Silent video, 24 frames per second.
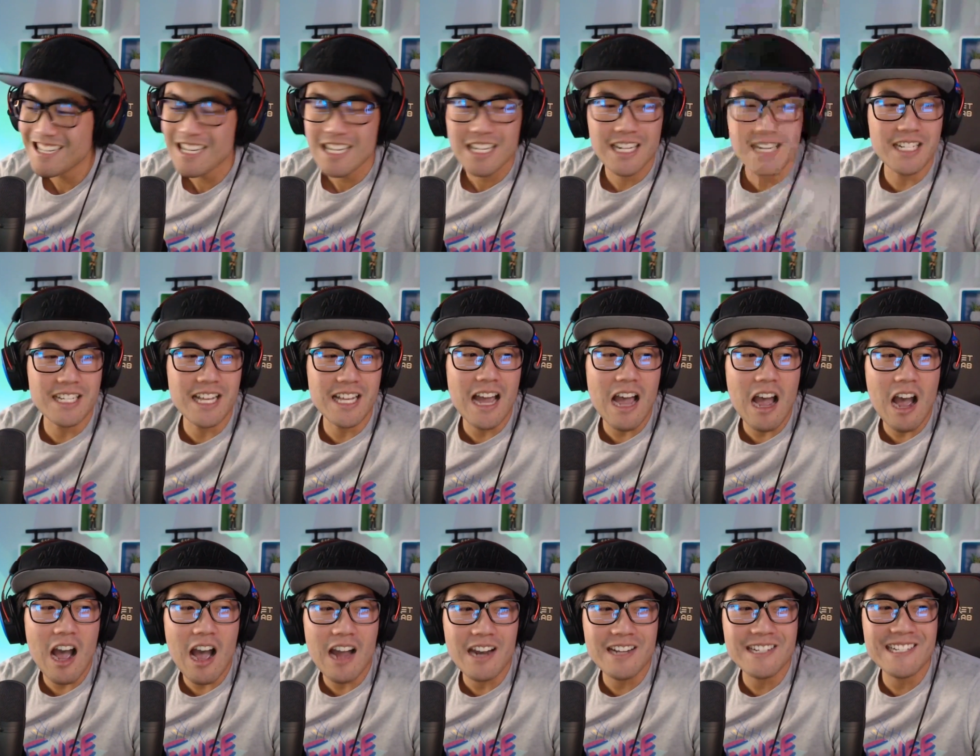cause I
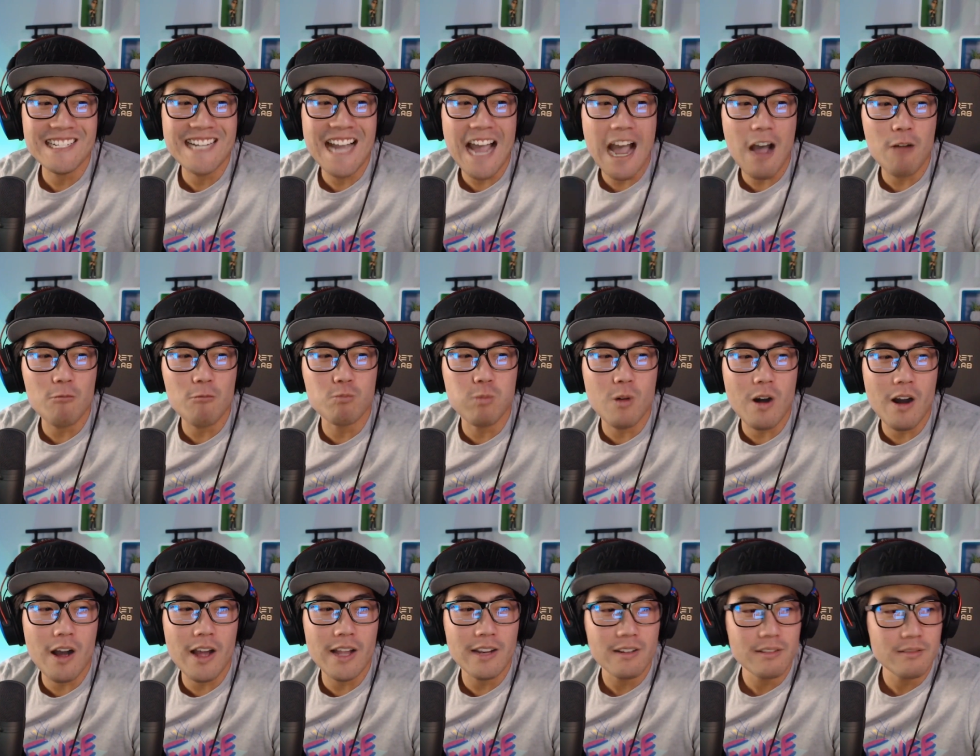already got
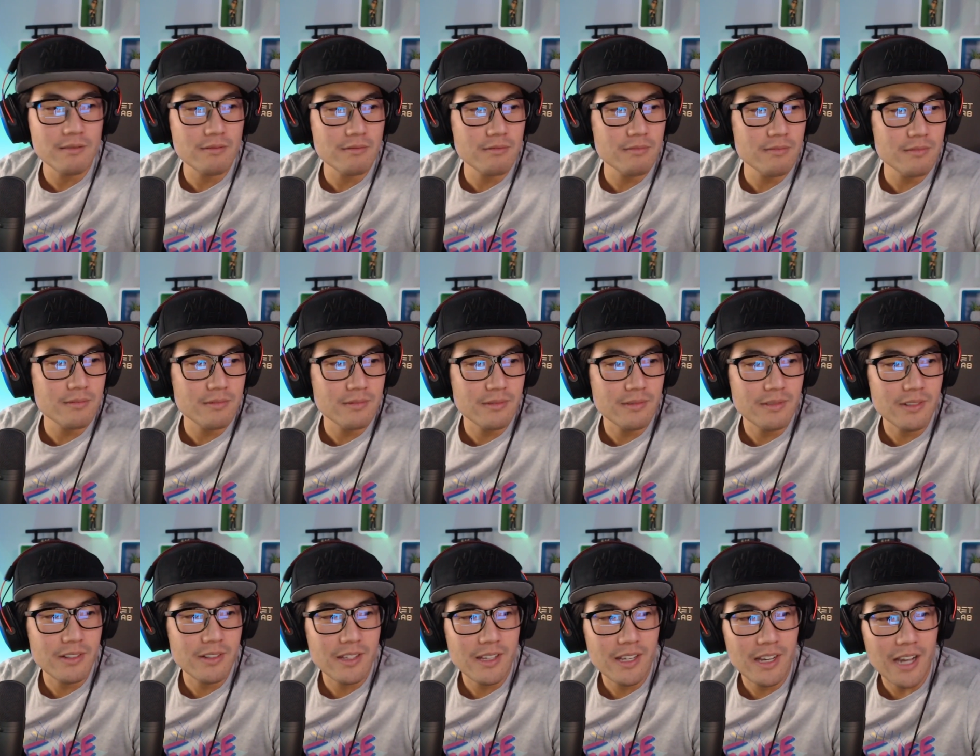one
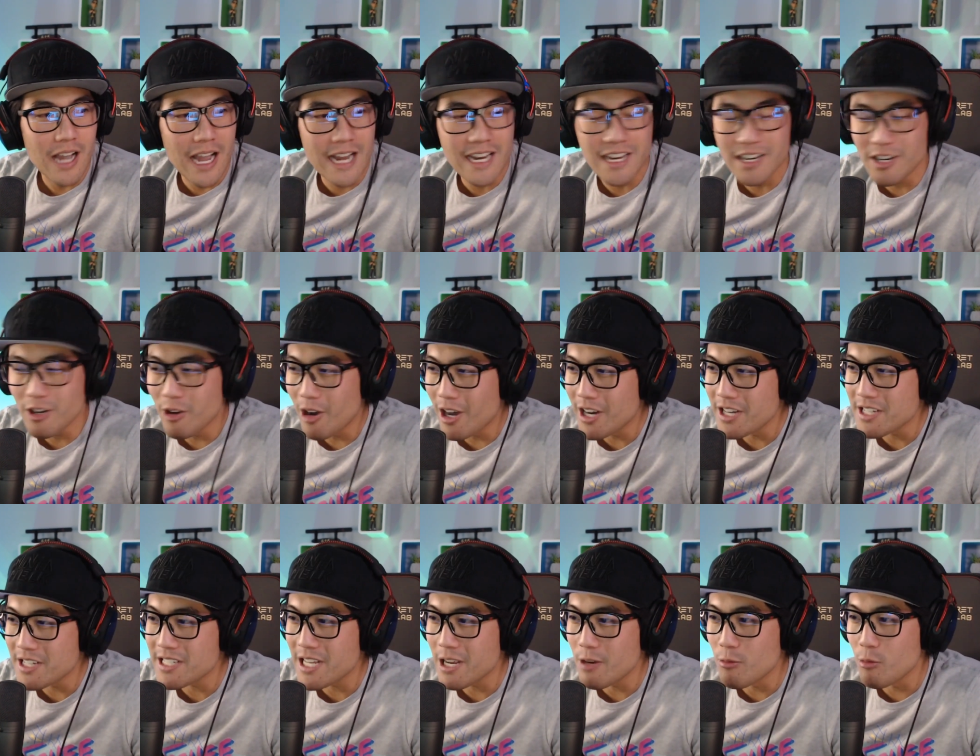I didn't know how to
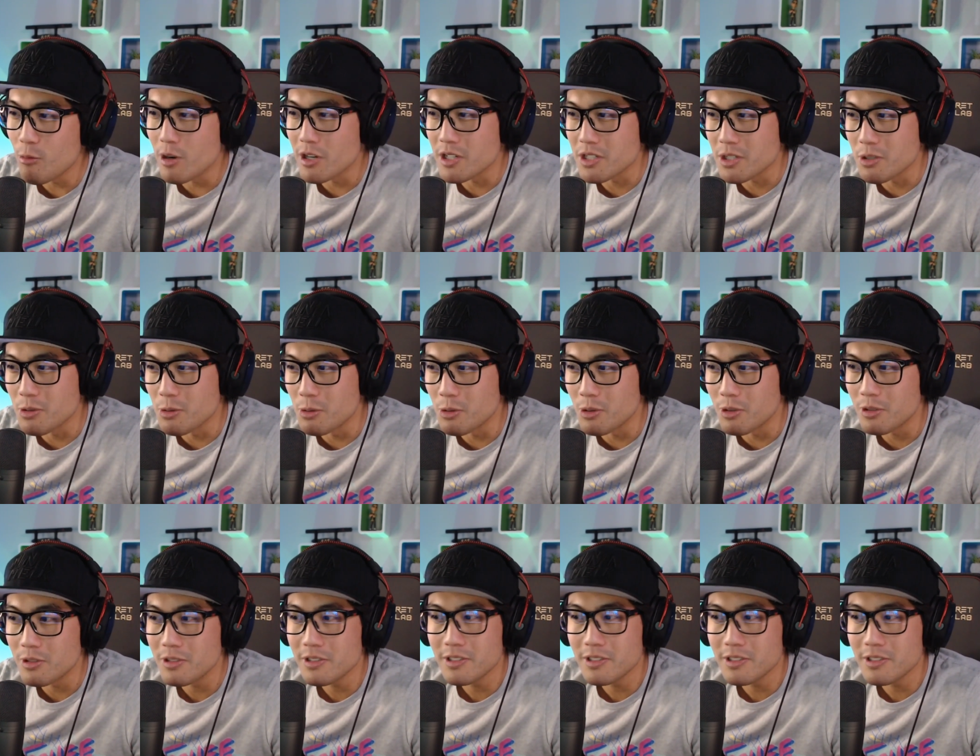say words cool.